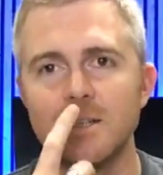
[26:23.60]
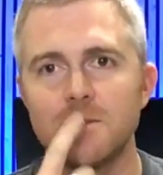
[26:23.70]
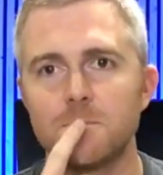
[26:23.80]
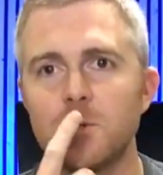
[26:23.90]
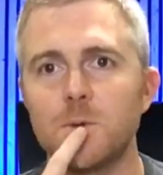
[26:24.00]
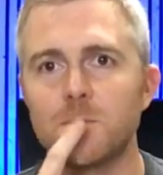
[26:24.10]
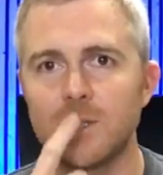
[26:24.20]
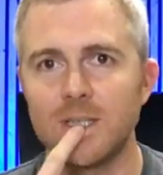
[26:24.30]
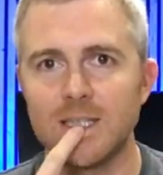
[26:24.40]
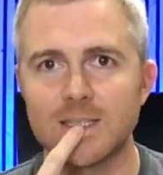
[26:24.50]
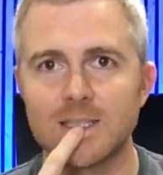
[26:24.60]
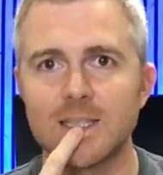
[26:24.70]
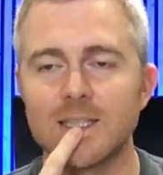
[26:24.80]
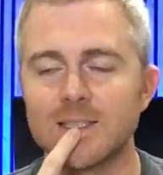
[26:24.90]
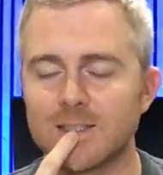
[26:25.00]
poop. Yes, it
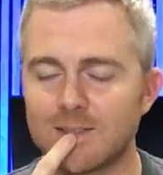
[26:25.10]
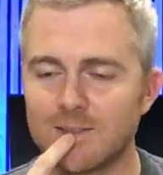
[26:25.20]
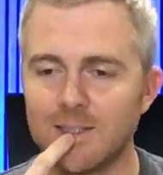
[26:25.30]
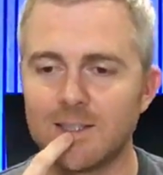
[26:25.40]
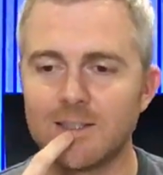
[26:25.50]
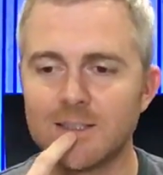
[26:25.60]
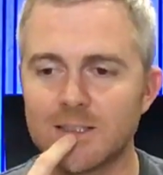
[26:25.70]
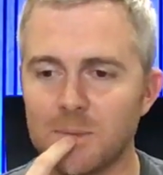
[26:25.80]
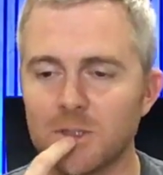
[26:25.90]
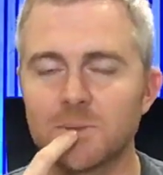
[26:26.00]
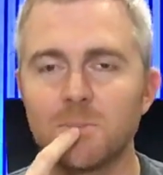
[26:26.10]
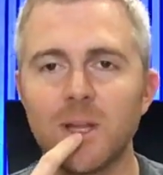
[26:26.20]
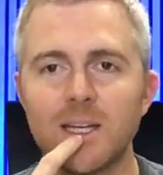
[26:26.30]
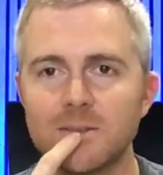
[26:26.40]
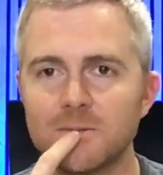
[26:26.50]
is. That is the most
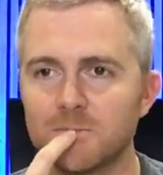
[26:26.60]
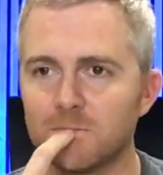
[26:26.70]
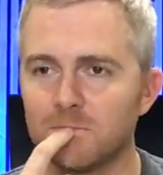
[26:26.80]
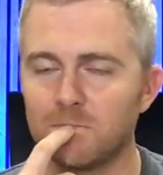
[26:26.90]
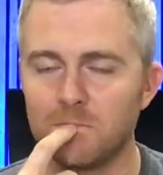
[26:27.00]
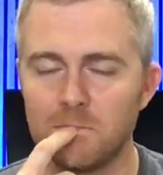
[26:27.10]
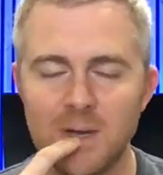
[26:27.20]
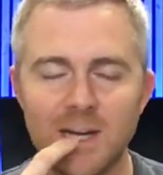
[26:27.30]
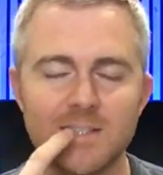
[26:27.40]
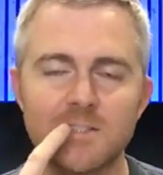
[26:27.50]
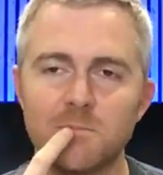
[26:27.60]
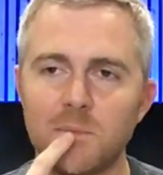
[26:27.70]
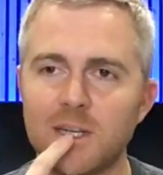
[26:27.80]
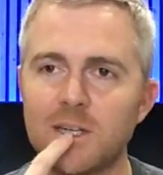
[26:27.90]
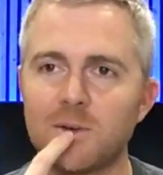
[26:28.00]
blatant, massive
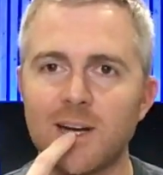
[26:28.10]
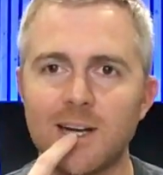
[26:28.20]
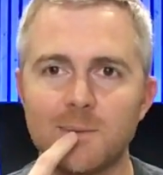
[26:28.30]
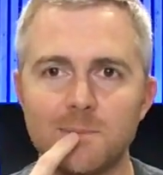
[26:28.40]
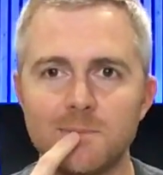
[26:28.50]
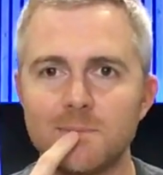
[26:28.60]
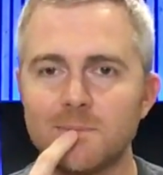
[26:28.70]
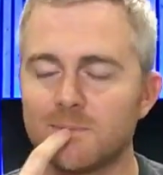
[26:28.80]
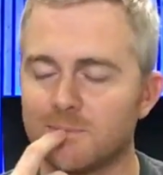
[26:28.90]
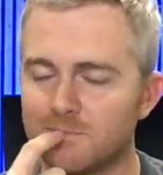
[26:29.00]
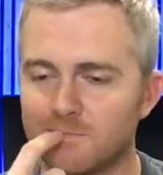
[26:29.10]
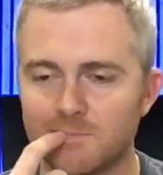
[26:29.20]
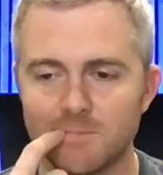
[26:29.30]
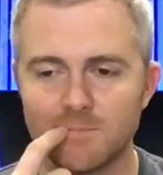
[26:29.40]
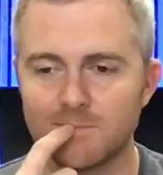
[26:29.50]
money grab.
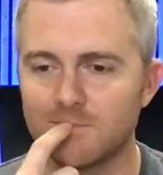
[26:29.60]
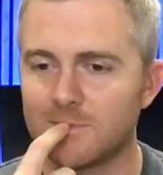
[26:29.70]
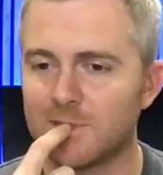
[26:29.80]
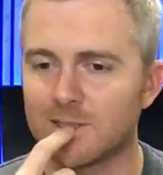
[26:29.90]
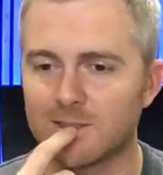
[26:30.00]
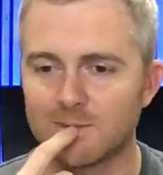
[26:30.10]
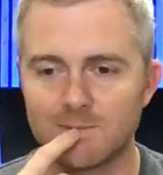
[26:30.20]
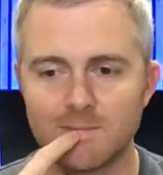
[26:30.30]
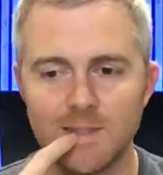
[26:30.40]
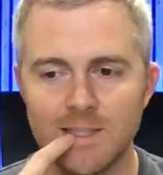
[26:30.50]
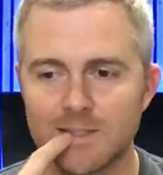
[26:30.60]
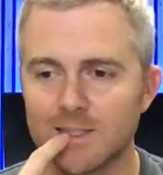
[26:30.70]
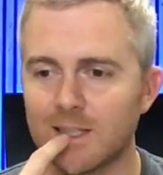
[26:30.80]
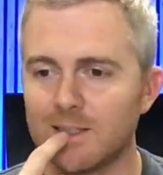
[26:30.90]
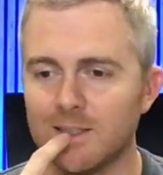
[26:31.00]
Just
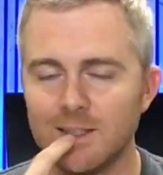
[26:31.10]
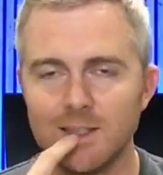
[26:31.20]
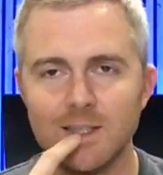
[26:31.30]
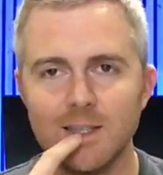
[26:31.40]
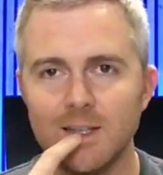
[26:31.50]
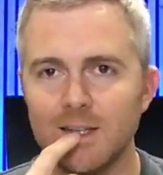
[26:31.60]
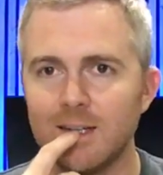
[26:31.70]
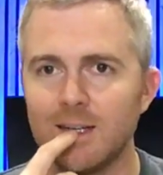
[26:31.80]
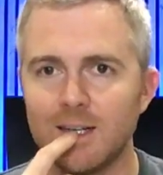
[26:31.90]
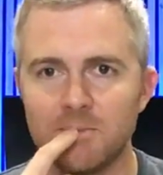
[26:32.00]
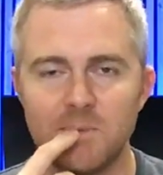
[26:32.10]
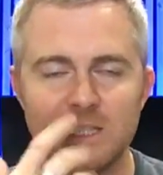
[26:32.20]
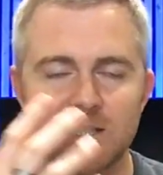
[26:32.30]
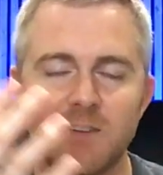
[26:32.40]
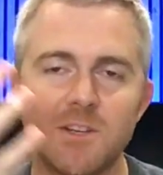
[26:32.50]
insane. Uh,
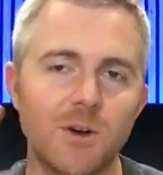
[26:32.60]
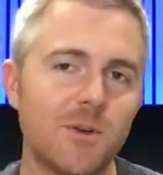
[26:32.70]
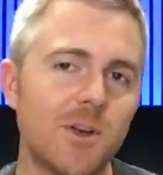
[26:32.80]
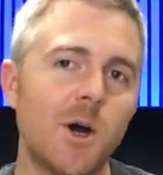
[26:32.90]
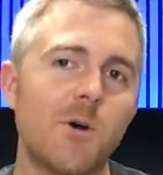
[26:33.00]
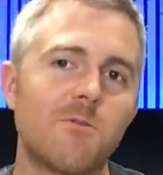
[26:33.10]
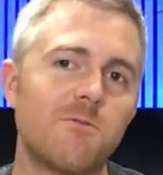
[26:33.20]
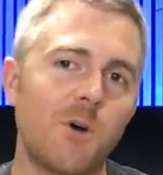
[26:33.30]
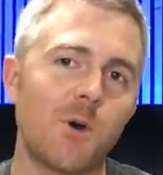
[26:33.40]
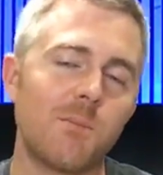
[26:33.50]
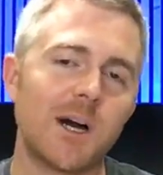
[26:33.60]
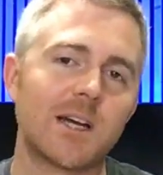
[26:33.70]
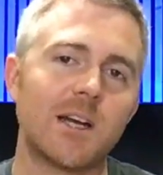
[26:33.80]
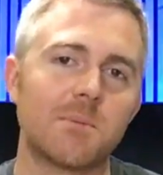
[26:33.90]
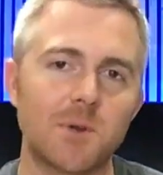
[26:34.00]
basically, if you don't know, Photo
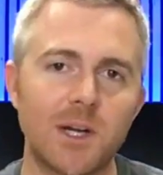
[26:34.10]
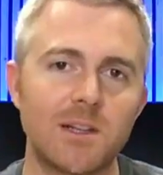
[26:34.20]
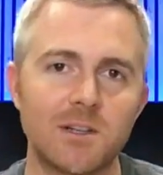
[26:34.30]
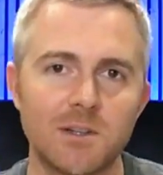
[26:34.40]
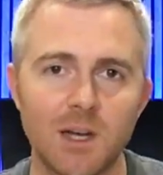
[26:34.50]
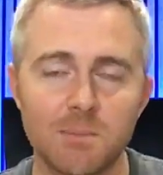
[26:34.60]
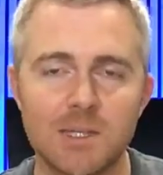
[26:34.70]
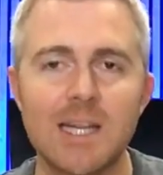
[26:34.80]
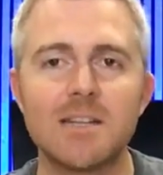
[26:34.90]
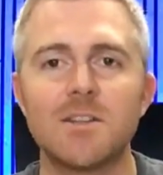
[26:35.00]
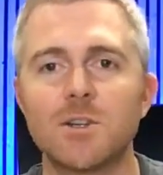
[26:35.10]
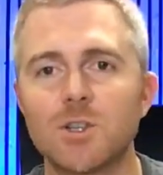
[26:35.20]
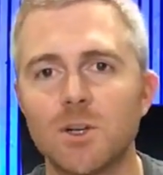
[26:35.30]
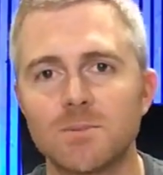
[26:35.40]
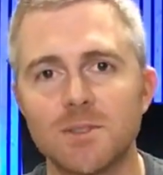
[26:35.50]
Bucket upgraded their updated their
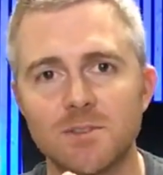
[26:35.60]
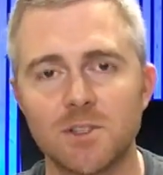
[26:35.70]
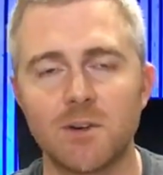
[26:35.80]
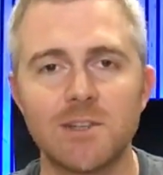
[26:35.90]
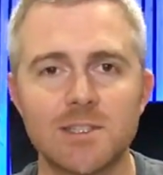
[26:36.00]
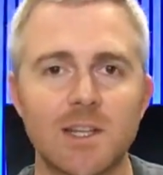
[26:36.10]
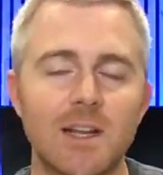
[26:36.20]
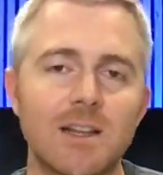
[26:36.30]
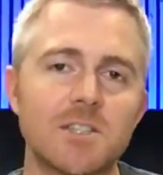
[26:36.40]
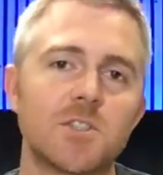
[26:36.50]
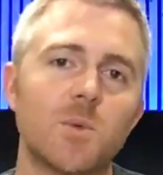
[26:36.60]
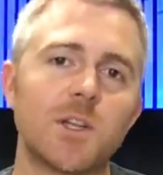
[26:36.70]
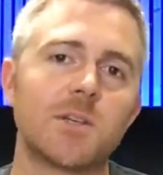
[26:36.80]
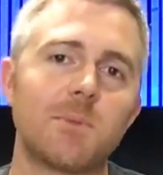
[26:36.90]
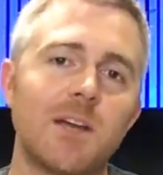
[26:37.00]
terms of service, and unless you're
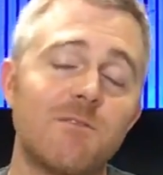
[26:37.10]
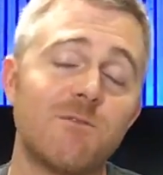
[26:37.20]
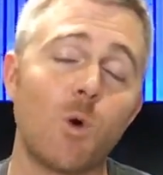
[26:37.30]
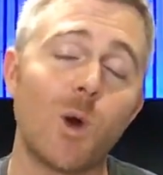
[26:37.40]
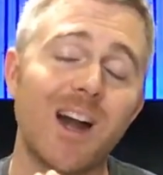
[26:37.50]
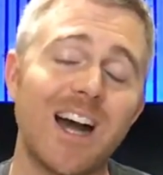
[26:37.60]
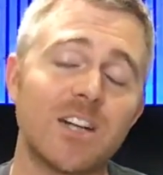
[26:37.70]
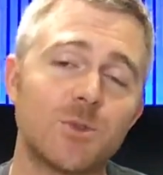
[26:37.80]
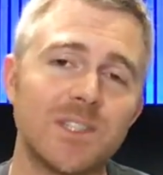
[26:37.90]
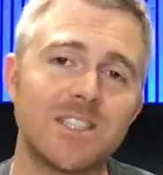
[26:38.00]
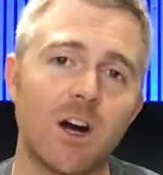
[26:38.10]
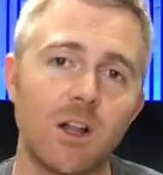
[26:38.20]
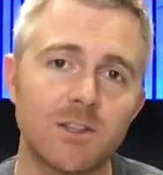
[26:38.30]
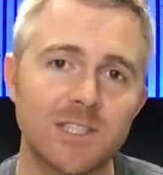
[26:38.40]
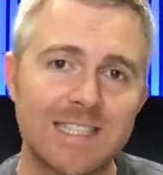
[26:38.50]
willing to pay four hundred
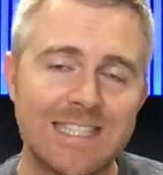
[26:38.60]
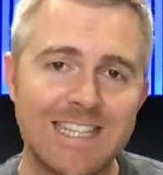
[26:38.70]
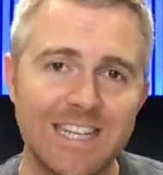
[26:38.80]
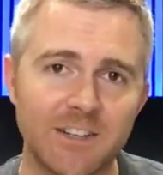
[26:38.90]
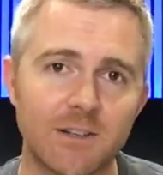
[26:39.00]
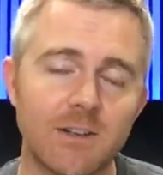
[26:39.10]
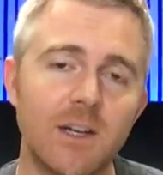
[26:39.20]
dollars a year,